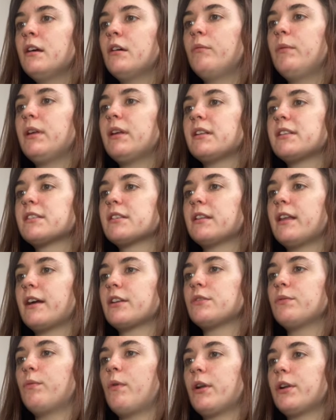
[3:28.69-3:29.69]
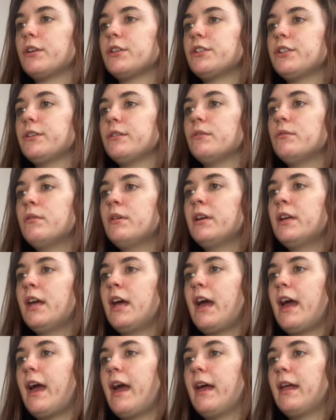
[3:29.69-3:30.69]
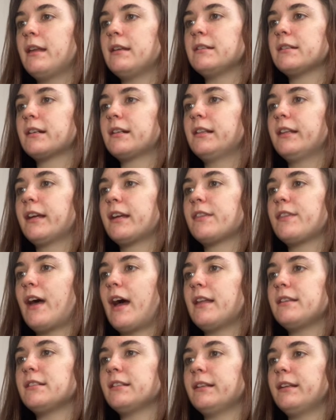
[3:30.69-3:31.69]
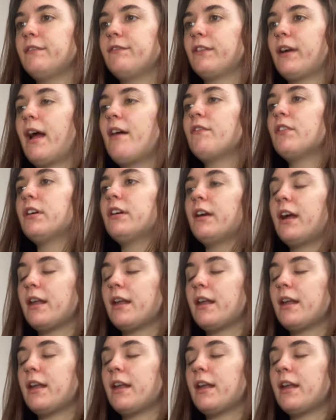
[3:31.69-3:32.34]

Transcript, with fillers: we could select one or two and click that delete forever